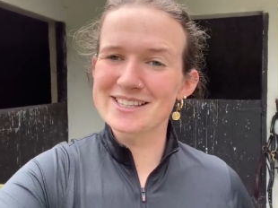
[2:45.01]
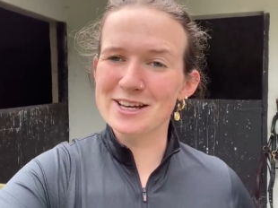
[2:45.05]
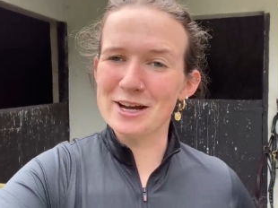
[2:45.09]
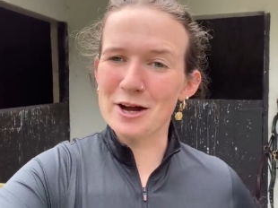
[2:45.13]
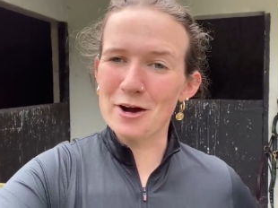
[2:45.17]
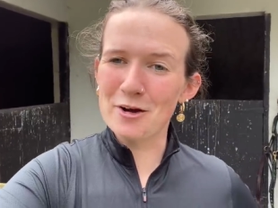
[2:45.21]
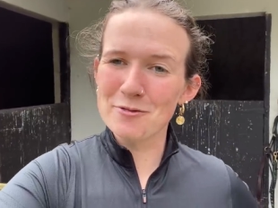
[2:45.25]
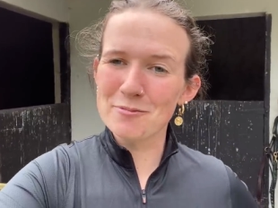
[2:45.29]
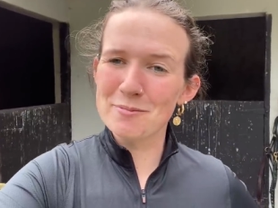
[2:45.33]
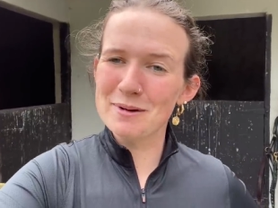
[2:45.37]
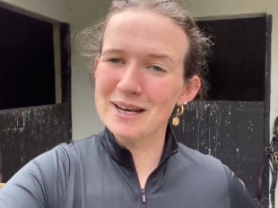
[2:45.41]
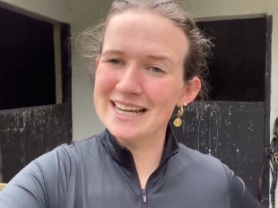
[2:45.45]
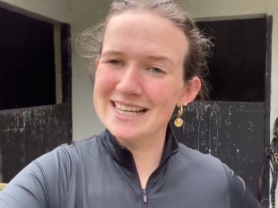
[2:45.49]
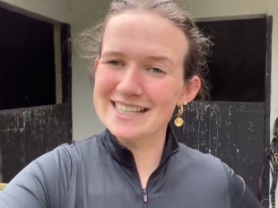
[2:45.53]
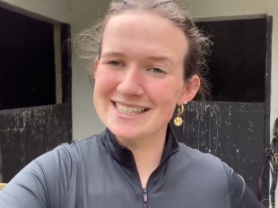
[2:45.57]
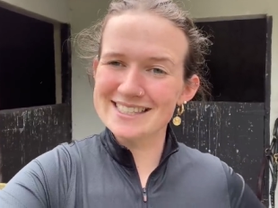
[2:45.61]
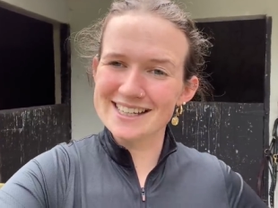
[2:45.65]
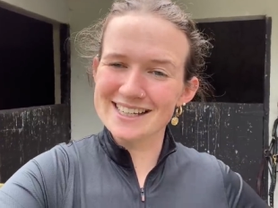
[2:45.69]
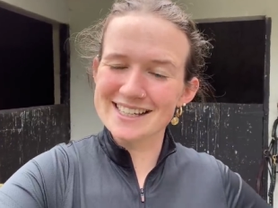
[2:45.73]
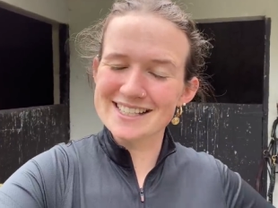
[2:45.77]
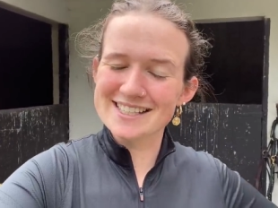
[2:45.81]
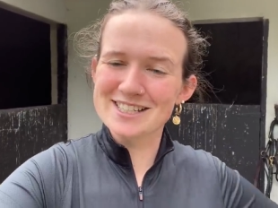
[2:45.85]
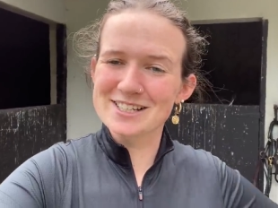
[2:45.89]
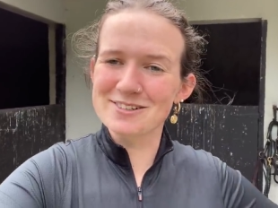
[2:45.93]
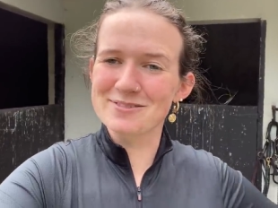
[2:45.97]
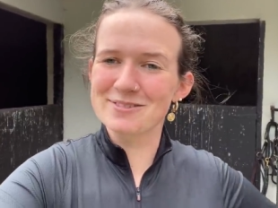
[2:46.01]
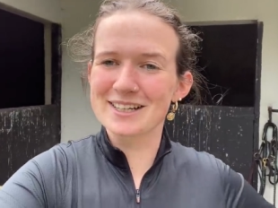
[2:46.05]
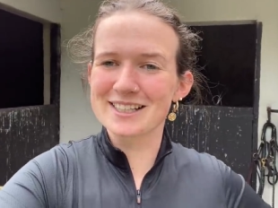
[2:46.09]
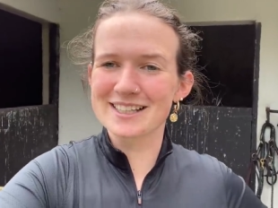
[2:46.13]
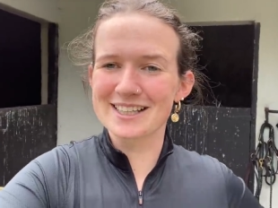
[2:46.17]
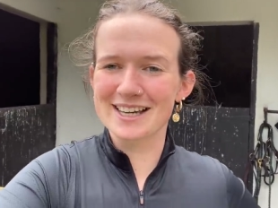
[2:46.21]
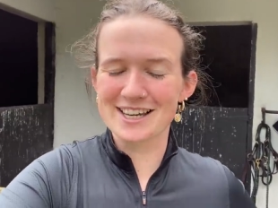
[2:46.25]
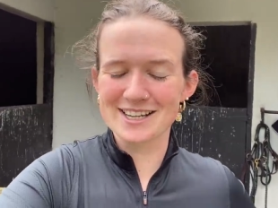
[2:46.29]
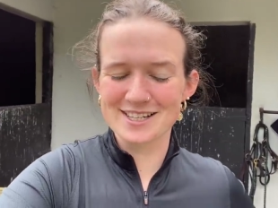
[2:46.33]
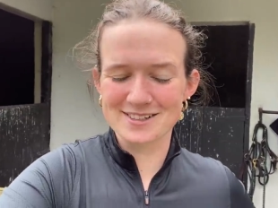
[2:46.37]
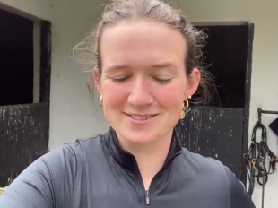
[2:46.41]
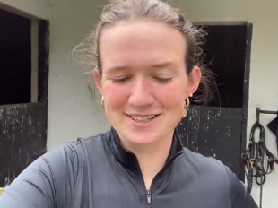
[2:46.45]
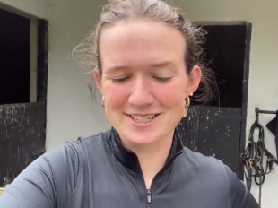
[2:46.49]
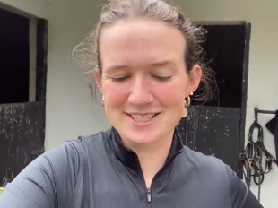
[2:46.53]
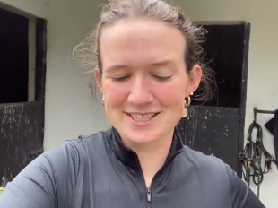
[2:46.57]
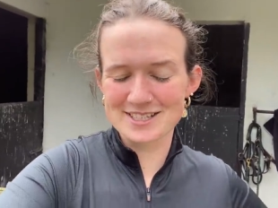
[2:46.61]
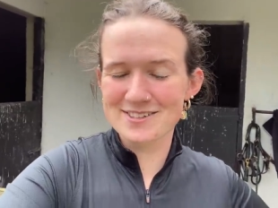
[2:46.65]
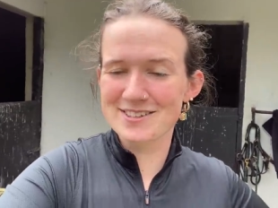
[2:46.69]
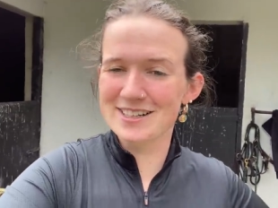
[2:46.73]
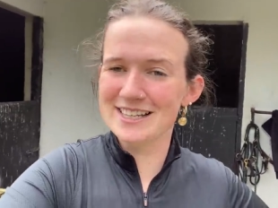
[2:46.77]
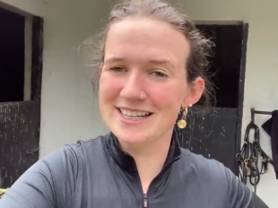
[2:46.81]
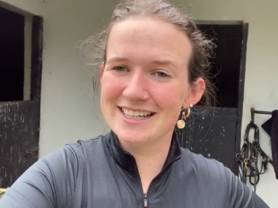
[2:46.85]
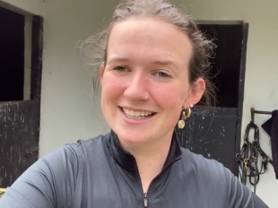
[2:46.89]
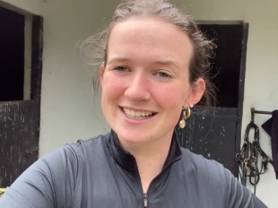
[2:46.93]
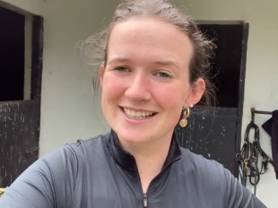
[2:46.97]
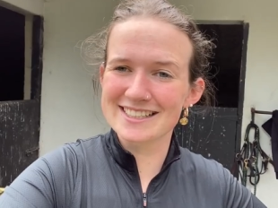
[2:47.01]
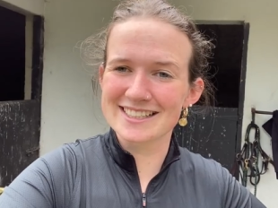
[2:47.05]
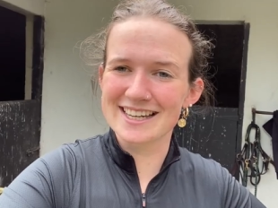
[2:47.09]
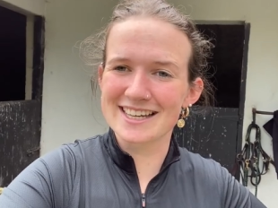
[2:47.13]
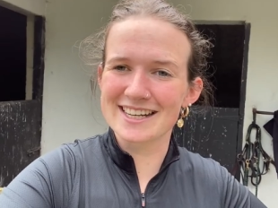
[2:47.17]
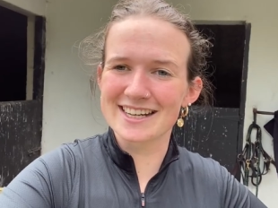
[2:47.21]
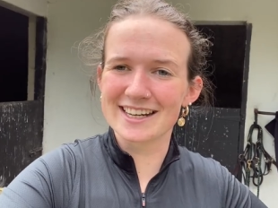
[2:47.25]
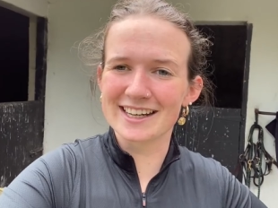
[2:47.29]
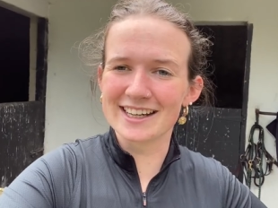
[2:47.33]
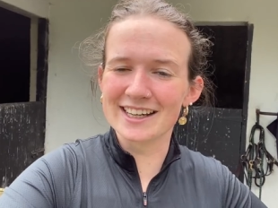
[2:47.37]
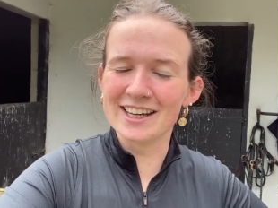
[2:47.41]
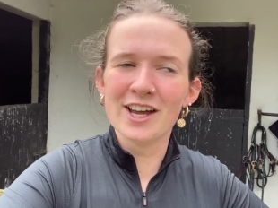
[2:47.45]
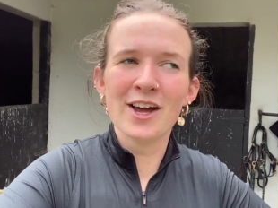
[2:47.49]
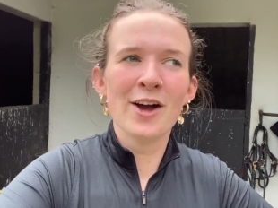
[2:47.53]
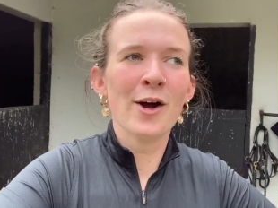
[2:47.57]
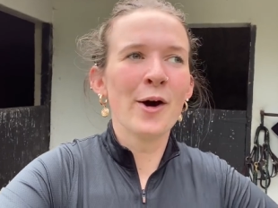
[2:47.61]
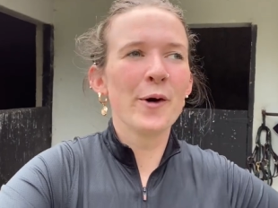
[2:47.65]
of placing and stuff like that, which is really exciting.